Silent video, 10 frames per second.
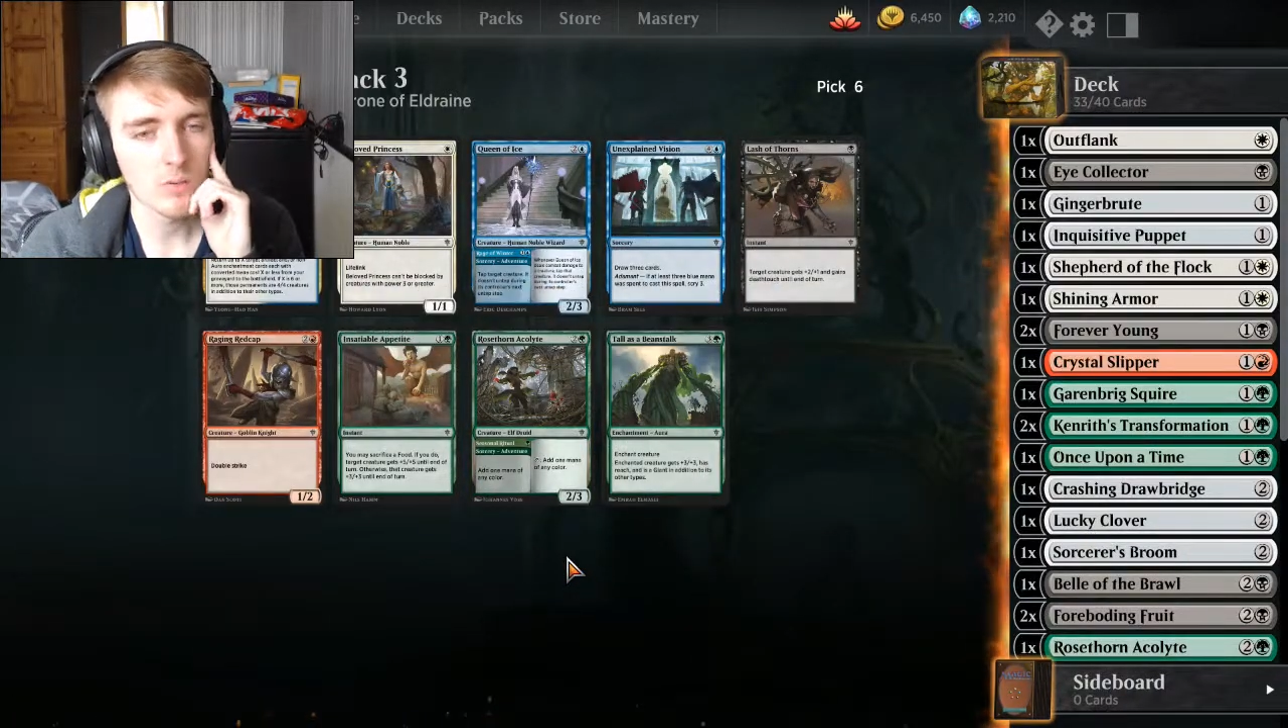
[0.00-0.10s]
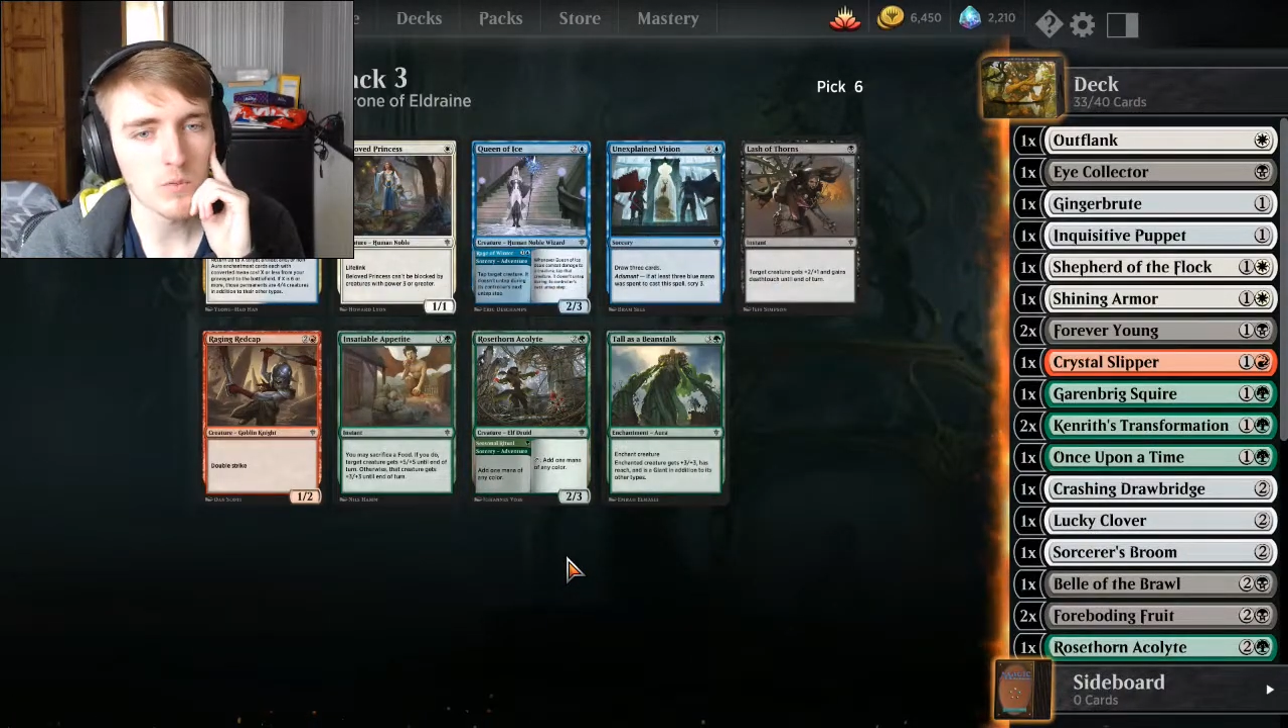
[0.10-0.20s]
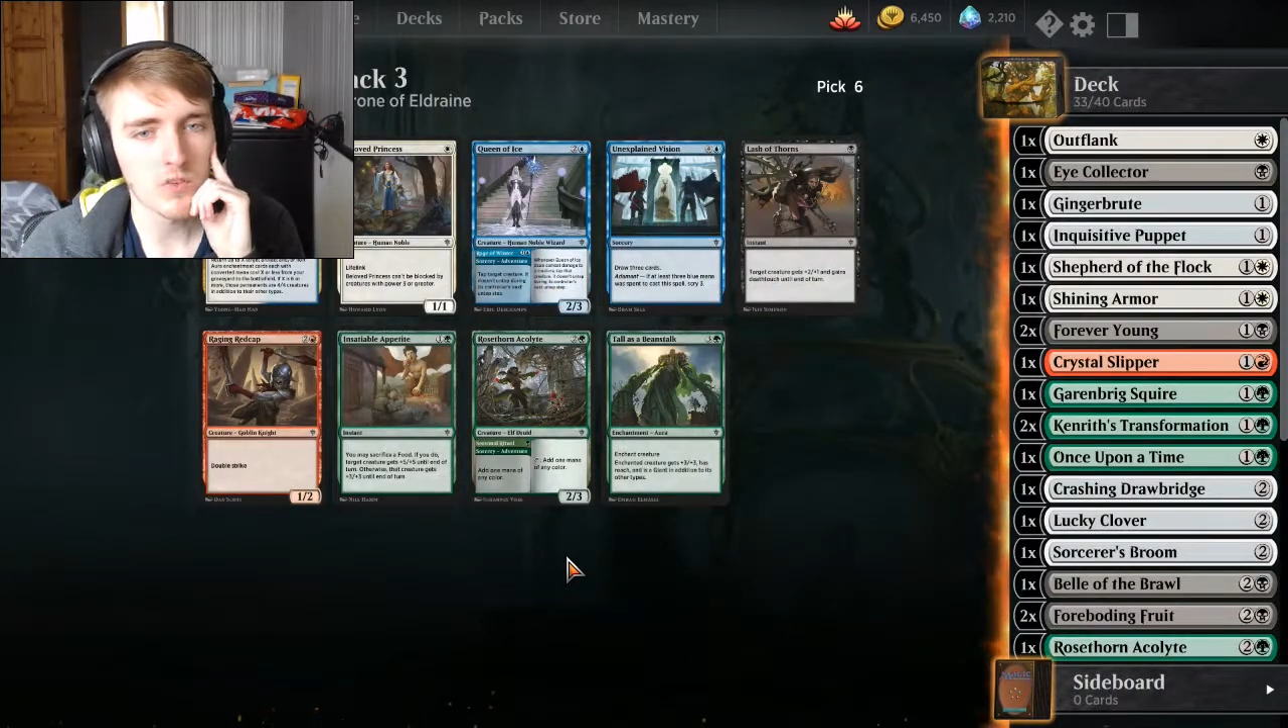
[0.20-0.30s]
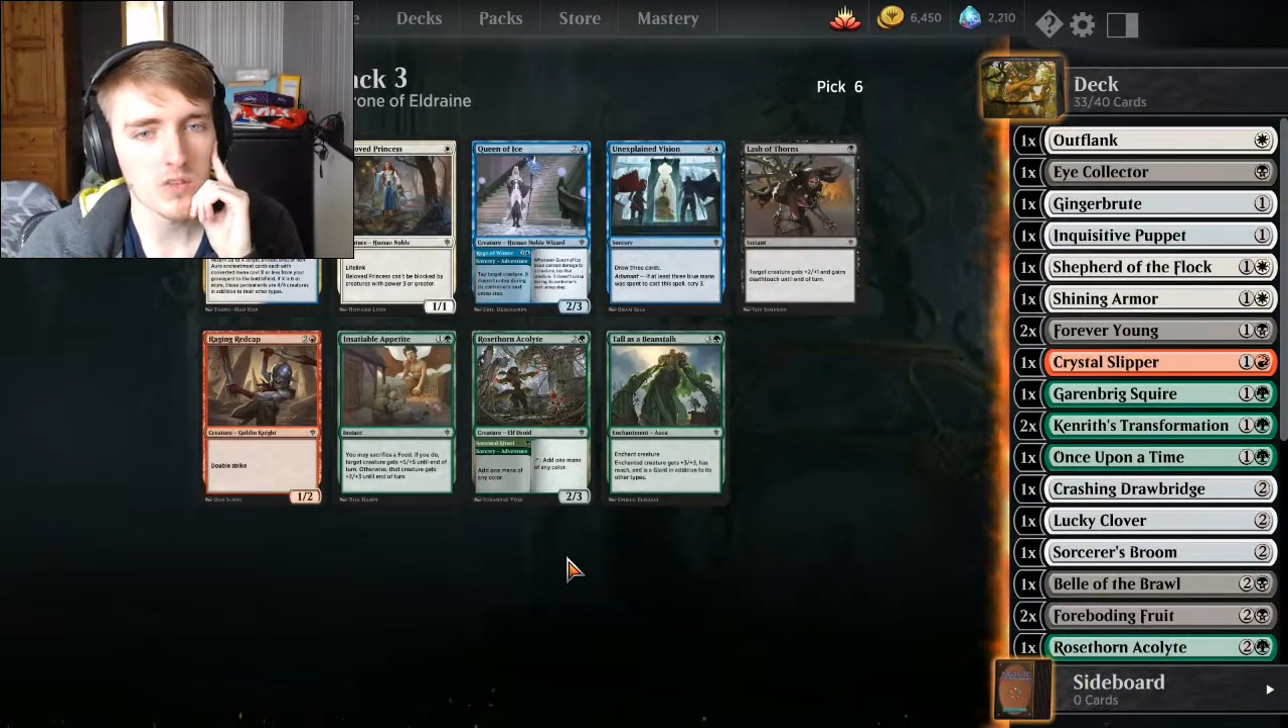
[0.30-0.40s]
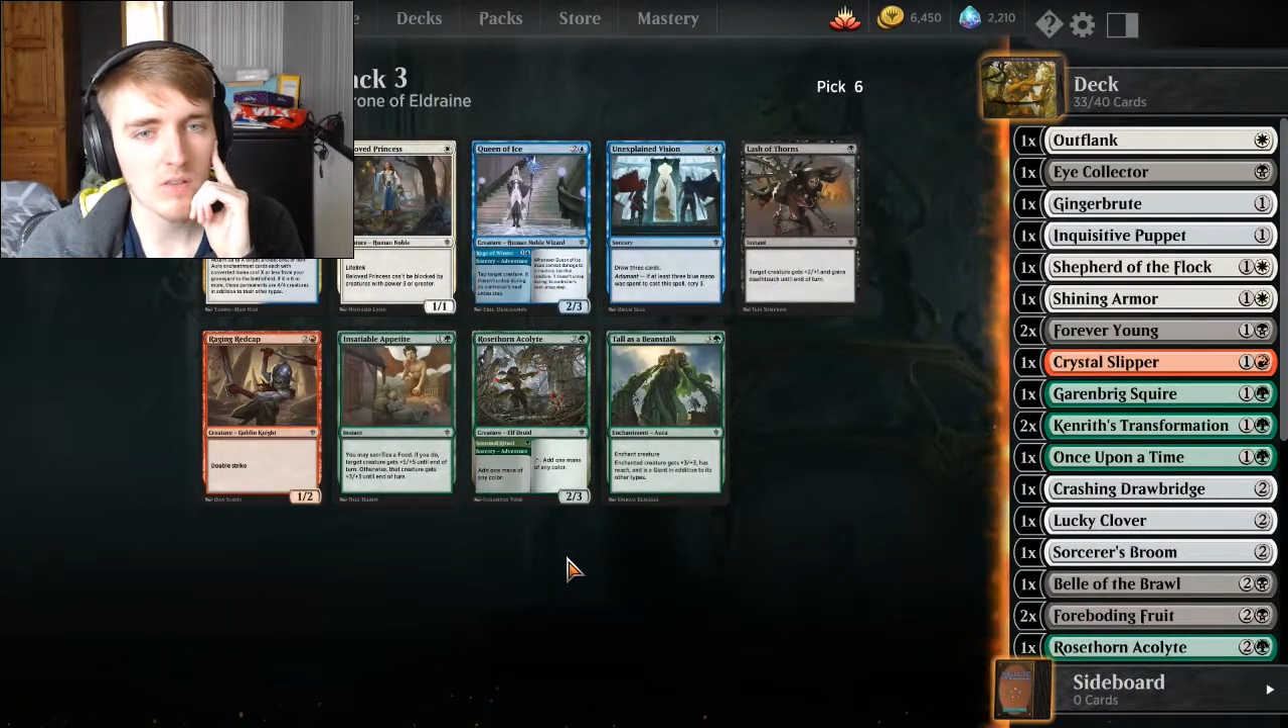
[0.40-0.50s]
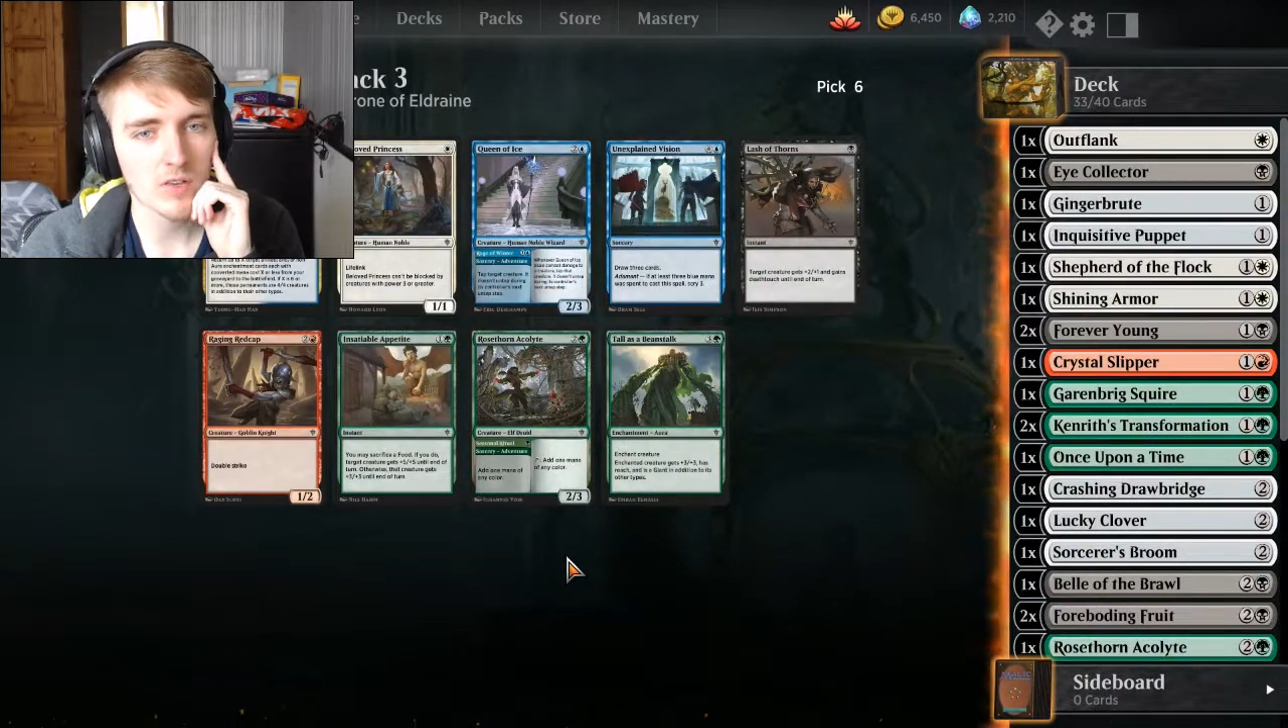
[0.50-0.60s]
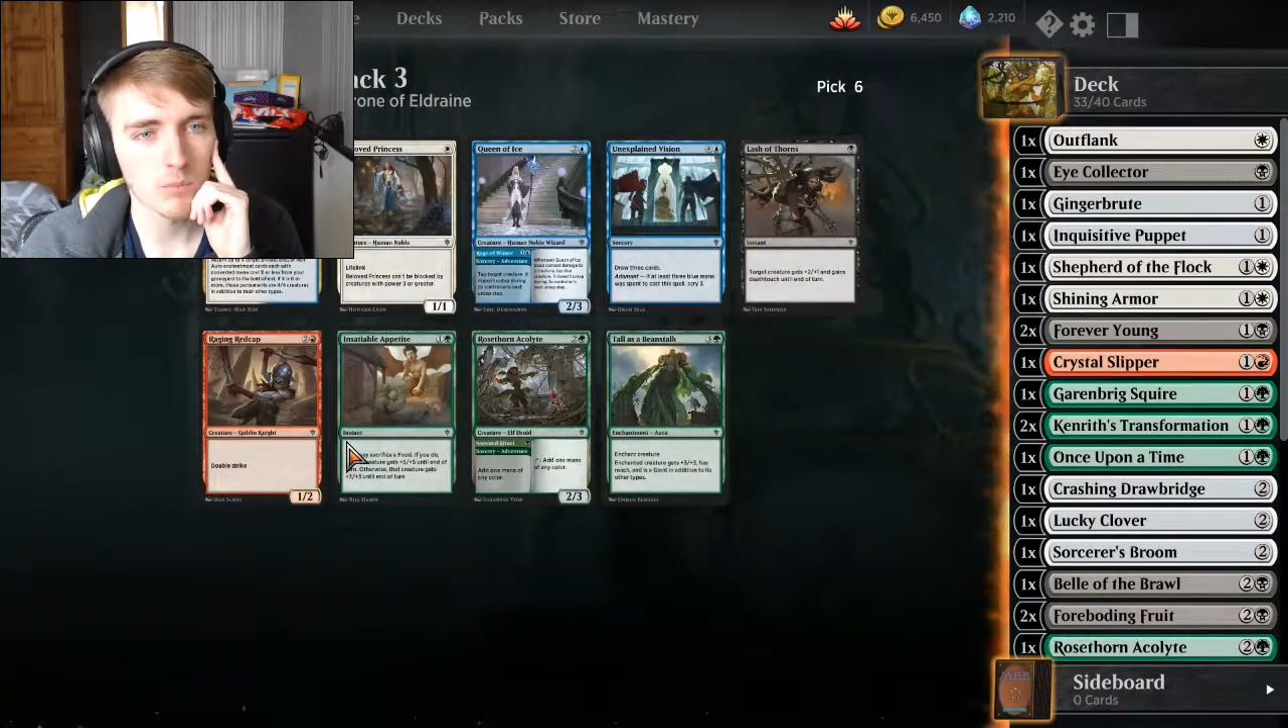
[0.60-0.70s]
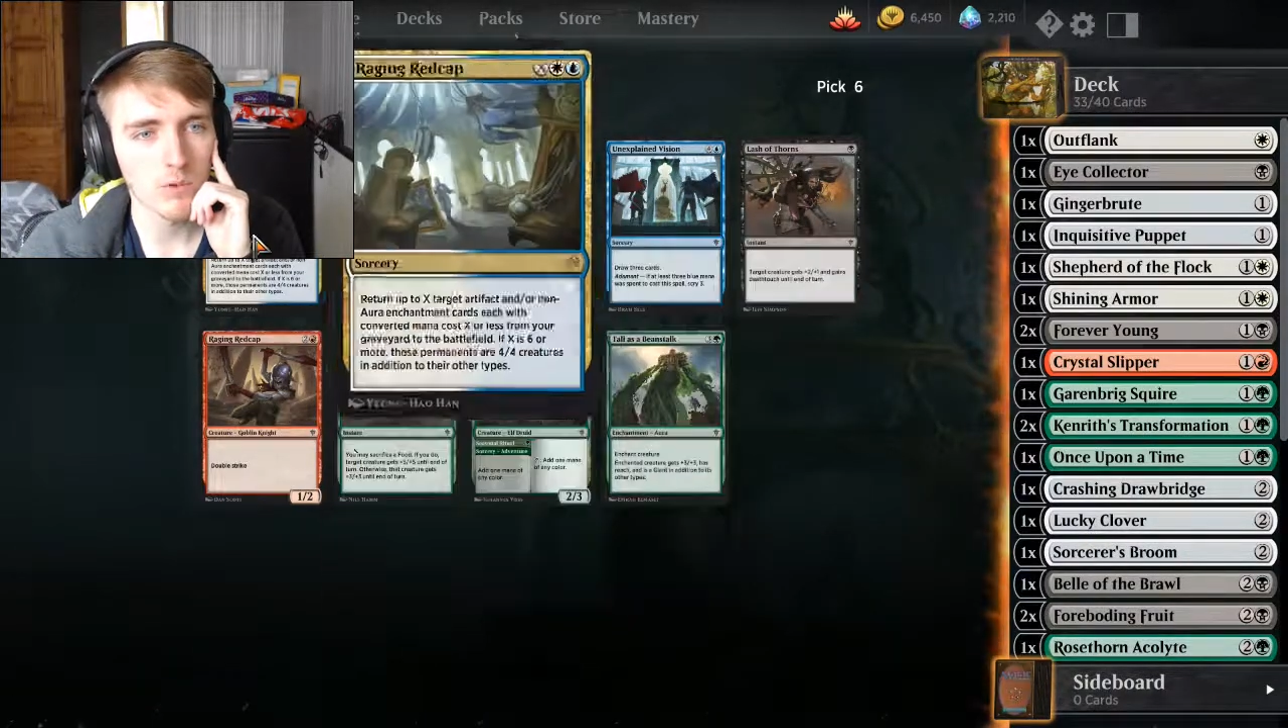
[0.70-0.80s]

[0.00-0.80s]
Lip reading: which would give us